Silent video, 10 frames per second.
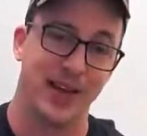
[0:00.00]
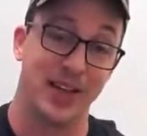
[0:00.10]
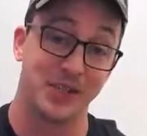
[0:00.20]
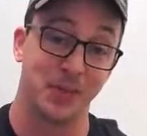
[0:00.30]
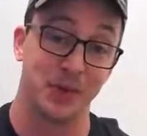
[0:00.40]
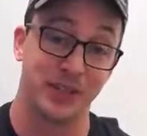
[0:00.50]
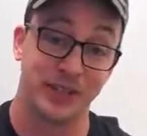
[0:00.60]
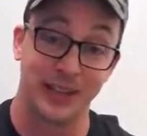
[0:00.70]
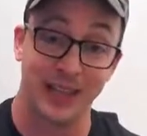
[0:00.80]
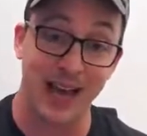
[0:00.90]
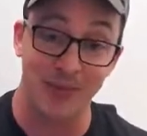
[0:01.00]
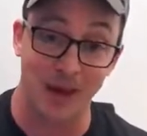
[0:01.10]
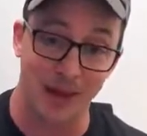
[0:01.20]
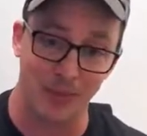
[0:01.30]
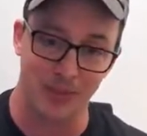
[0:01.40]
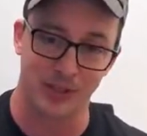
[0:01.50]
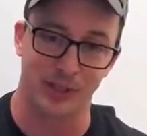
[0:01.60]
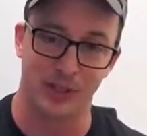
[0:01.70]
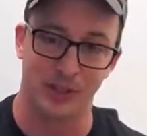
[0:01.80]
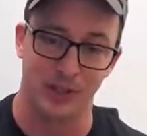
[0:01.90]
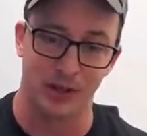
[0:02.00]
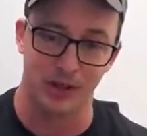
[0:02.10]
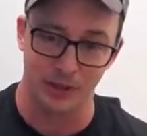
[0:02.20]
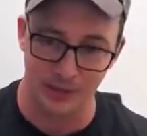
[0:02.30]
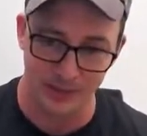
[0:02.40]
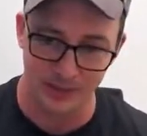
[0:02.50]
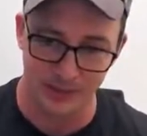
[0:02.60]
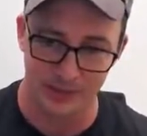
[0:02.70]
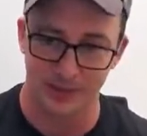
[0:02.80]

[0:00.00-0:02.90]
as opposed to concatMap, which is going to go delete,